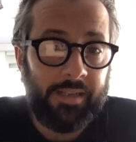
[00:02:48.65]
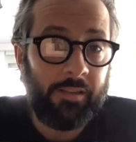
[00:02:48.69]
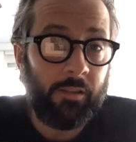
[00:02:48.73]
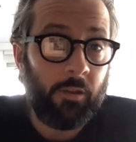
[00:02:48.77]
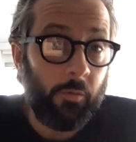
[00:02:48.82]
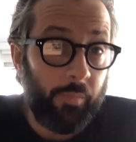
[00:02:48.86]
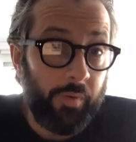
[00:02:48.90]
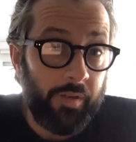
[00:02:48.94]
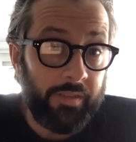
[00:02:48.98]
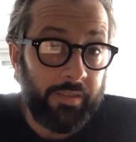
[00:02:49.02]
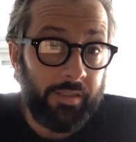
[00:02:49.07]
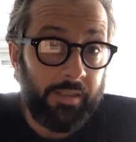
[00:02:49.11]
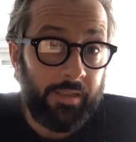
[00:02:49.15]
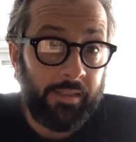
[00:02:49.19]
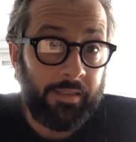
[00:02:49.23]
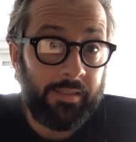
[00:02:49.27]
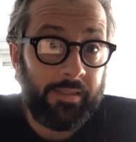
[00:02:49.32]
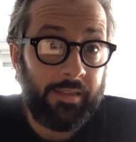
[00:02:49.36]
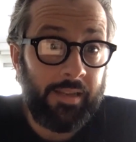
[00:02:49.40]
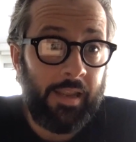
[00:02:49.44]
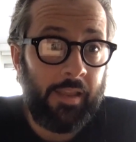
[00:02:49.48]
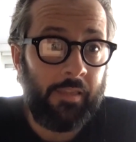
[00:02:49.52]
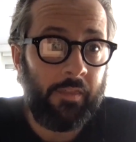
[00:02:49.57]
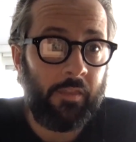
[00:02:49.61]
their business,
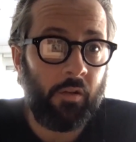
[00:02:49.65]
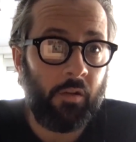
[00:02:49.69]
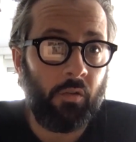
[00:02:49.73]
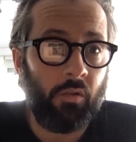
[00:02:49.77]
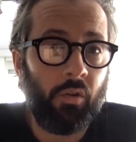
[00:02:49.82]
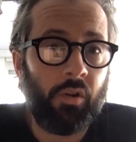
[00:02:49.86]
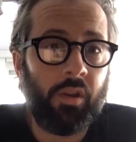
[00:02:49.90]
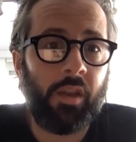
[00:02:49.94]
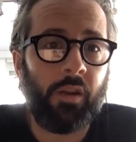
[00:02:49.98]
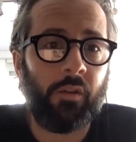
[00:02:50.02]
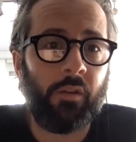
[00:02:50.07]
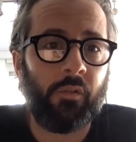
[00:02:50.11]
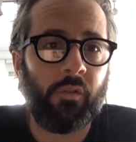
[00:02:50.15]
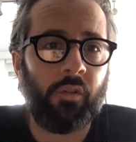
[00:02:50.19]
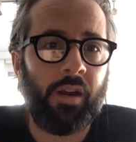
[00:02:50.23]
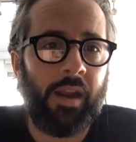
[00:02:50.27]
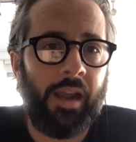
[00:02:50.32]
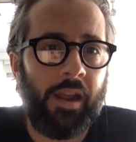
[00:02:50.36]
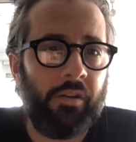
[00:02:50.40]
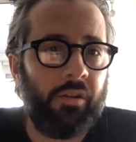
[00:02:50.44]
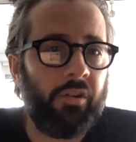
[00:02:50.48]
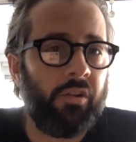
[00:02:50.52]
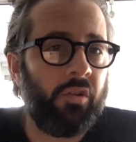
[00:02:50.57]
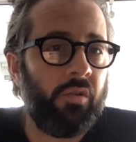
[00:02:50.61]
and they're looking for
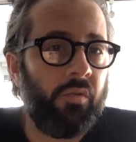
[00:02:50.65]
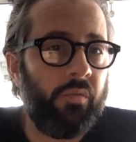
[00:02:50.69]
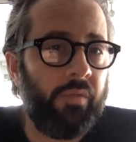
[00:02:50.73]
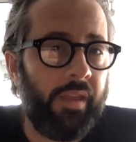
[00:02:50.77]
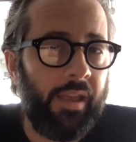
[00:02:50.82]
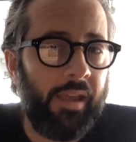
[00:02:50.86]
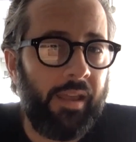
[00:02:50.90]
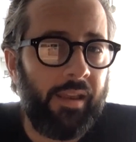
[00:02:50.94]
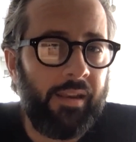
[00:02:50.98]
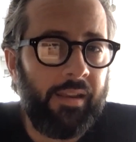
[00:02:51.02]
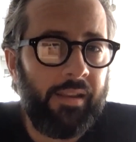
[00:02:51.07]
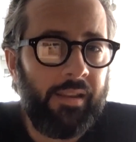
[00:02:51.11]
how to do that.